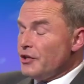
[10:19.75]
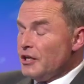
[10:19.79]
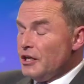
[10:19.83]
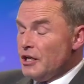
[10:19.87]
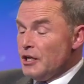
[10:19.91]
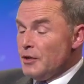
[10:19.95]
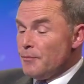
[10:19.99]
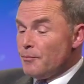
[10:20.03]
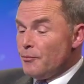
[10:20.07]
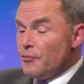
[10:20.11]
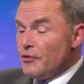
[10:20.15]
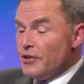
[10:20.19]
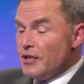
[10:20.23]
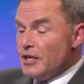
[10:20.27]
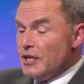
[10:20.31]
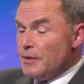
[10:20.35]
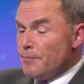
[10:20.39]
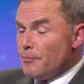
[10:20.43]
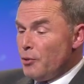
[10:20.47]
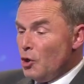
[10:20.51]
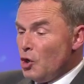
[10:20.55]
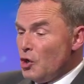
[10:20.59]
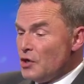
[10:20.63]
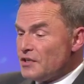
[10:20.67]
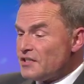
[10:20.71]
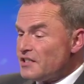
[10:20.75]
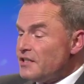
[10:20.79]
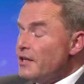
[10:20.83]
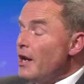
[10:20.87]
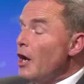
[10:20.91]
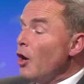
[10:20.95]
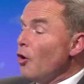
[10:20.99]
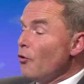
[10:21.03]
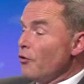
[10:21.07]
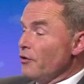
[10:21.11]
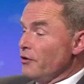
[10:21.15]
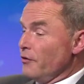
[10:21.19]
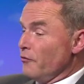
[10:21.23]
The
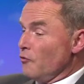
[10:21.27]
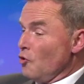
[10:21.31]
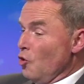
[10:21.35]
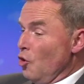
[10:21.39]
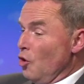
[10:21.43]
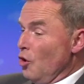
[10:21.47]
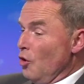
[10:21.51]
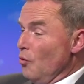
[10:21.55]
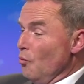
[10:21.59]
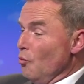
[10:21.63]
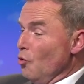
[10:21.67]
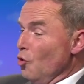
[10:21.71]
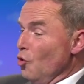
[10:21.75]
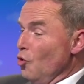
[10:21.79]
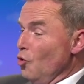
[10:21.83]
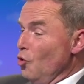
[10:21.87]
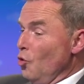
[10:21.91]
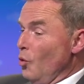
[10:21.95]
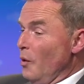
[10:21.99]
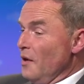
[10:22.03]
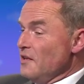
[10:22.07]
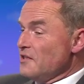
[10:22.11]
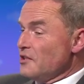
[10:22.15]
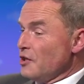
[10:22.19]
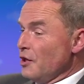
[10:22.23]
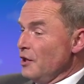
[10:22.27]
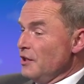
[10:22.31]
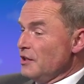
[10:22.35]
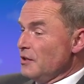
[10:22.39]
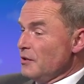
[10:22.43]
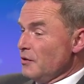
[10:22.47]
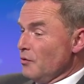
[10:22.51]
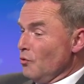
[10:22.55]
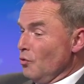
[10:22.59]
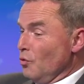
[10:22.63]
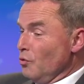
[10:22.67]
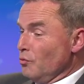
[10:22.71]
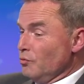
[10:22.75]
personnel that have gone were always going
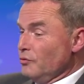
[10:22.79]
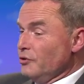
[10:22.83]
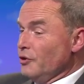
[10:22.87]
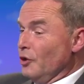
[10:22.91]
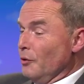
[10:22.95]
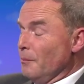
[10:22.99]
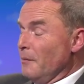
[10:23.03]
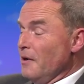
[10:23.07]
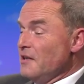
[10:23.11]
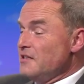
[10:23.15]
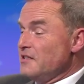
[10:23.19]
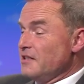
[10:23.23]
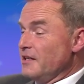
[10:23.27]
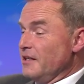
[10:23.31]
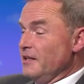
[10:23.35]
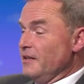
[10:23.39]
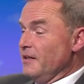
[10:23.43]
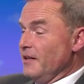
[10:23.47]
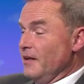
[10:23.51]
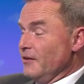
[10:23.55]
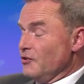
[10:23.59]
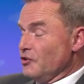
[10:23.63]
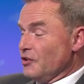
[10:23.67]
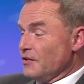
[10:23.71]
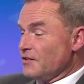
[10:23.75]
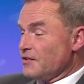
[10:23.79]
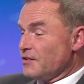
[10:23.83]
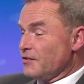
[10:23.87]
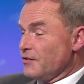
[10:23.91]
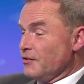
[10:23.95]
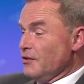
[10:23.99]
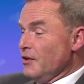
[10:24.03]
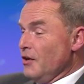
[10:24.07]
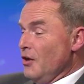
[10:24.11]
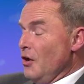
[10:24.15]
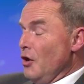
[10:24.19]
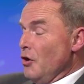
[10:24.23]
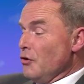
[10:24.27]
to, you know, basically they're just,
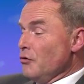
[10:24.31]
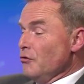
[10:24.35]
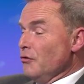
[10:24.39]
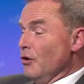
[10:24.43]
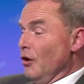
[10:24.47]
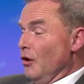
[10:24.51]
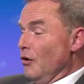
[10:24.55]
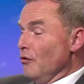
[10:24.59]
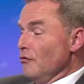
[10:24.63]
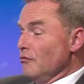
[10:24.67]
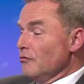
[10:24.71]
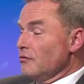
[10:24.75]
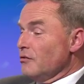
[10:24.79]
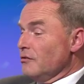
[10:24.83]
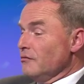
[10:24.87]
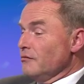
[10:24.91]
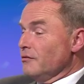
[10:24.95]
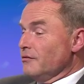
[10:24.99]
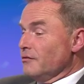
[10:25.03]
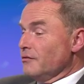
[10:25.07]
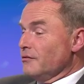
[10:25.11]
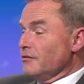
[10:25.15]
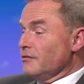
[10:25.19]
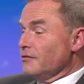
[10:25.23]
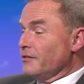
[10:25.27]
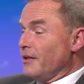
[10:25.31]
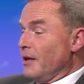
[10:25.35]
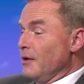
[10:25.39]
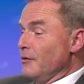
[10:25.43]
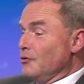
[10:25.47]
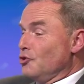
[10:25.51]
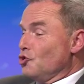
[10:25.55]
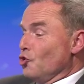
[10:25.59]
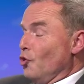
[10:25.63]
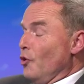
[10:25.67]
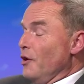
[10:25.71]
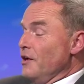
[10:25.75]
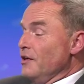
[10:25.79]
you know, they
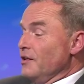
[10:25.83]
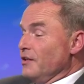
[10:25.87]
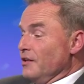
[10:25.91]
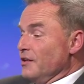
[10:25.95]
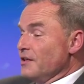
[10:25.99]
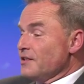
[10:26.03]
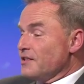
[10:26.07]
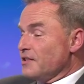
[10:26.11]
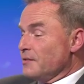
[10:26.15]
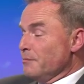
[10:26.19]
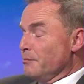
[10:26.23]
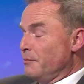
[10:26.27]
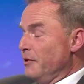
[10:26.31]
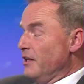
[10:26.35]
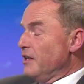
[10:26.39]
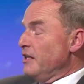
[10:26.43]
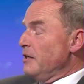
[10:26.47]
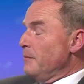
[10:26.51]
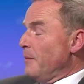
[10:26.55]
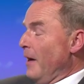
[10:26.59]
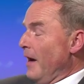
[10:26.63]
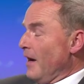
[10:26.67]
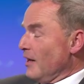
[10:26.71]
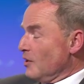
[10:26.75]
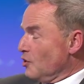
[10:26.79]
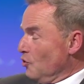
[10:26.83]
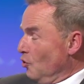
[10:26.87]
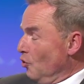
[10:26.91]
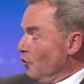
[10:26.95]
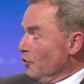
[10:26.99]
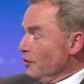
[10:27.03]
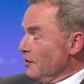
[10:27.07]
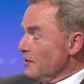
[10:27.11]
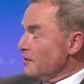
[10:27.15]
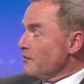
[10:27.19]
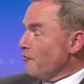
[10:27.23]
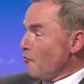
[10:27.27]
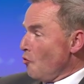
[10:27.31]
joined us and piggybacked on
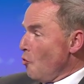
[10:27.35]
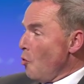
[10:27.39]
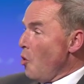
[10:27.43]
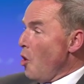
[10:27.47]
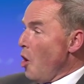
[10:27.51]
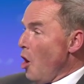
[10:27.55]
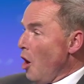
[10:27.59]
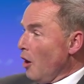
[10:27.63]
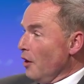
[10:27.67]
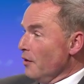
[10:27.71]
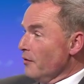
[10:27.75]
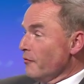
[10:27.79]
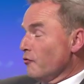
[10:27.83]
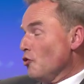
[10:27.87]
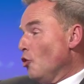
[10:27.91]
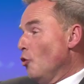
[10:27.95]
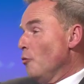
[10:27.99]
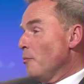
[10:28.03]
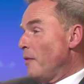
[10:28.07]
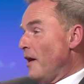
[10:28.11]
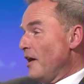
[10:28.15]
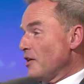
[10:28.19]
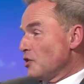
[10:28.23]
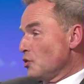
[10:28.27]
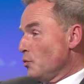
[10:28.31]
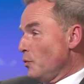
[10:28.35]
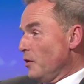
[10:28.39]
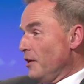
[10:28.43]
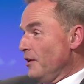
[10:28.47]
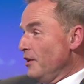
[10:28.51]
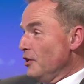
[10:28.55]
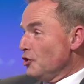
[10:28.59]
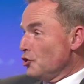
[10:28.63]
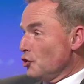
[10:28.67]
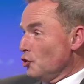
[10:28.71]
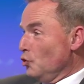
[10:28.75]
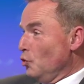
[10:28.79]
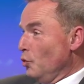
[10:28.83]
us for a while and gone back to where
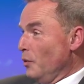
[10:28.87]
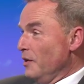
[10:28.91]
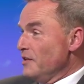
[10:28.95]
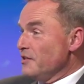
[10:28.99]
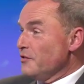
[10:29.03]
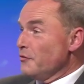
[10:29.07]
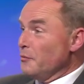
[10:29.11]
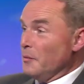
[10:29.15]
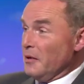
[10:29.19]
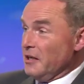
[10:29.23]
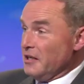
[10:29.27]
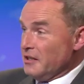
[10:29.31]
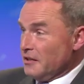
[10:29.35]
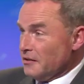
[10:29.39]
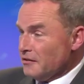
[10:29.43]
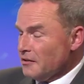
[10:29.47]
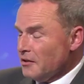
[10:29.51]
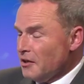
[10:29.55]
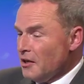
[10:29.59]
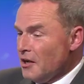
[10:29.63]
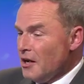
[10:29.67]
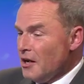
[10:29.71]
they should always have been.